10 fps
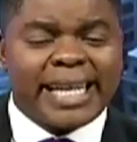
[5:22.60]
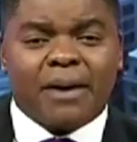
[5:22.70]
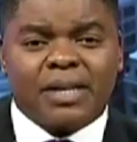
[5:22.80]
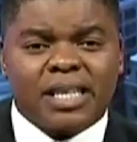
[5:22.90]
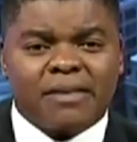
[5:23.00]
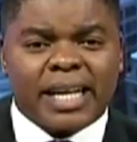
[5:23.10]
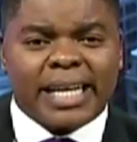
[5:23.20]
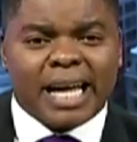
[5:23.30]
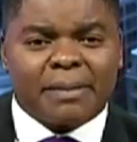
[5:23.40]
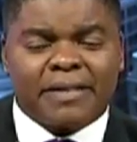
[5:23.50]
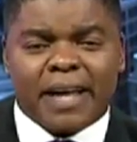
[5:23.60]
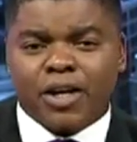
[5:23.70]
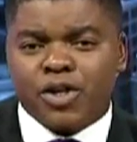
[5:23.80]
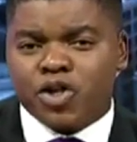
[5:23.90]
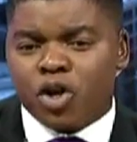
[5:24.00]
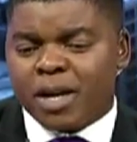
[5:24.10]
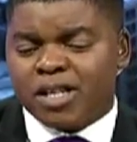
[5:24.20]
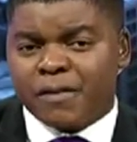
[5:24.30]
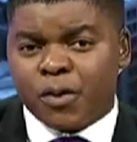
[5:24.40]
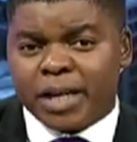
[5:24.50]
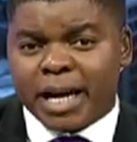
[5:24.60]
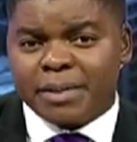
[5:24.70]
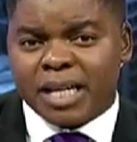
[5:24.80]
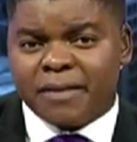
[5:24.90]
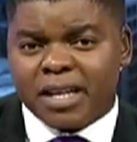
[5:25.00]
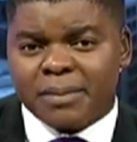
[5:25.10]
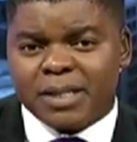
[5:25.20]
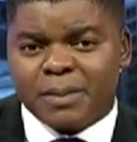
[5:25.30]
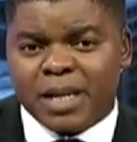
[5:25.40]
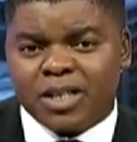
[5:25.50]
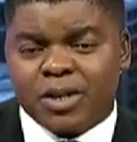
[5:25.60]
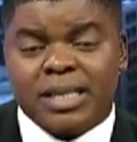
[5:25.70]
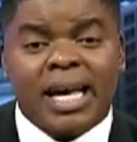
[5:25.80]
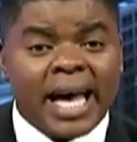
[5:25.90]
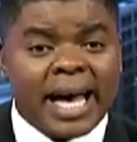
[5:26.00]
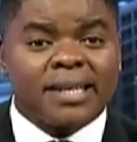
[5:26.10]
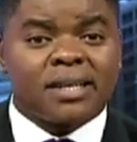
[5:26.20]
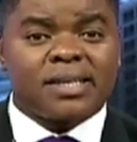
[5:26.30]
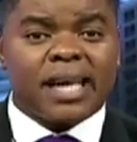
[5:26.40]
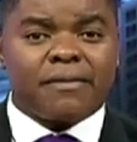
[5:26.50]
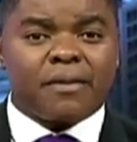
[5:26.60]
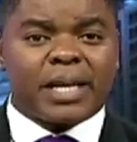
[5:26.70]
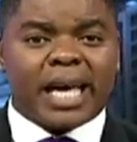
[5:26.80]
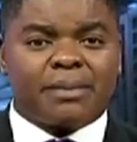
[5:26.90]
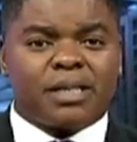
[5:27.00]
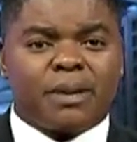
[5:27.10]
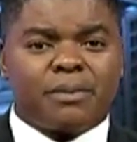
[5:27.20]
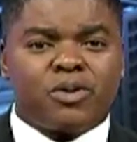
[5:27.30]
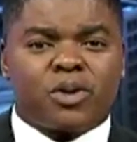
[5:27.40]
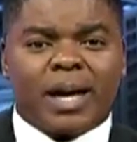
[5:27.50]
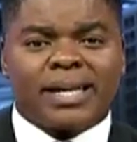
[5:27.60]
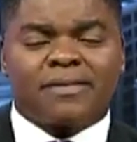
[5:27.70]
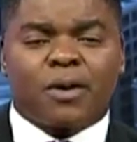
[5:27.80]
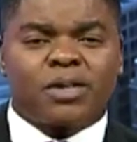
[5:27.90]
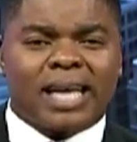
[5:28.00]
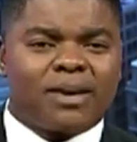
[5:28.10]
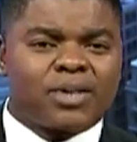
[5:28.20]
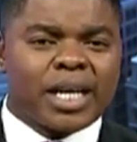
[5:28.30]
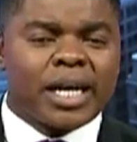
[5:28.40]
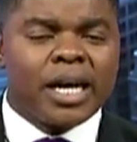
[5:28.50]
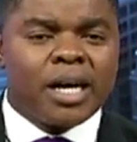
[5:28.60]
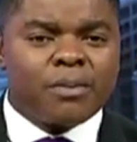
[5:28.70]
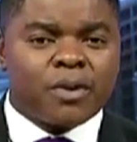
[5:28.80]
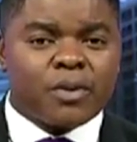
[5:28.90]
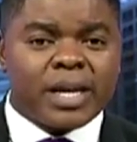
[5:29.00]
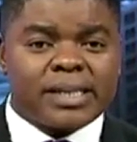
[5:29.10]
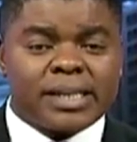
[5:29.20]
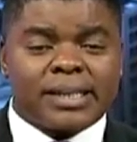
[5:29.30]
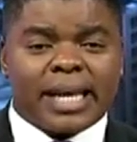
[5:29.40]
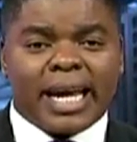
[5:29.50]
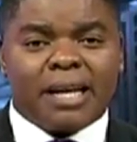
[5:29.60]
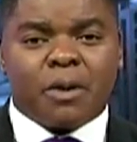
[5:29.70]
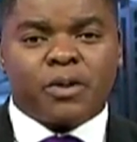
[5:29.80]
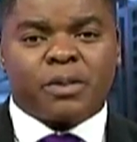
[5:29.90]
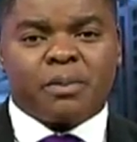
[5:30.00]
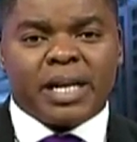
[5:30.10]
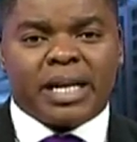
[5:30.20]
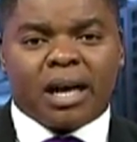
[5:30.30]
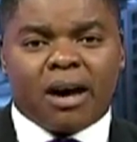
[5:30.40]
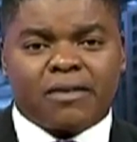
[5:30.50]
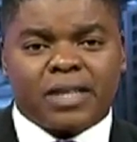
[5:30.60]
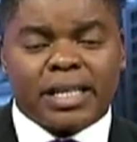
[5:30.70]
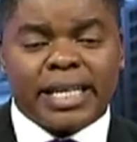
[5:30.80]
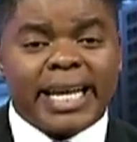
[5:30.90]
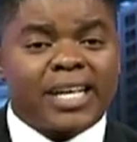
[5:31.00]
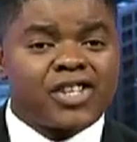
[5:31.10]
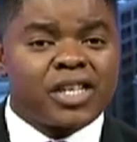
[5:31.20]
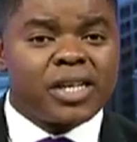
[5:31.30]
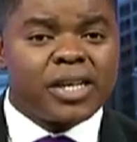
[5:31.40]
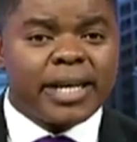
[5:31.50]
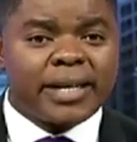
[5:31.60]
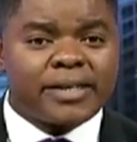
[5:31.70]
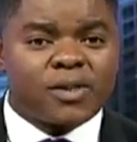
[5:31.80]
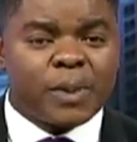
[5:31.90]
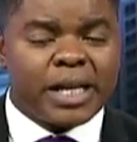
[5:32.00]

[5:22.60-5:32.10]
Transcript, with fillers: the clarity of that line, but thank you so much for that update. Fatima speaking to us, as I was saying, from the capital Maputo as vote counting progresses in Mozambique after the election earlier this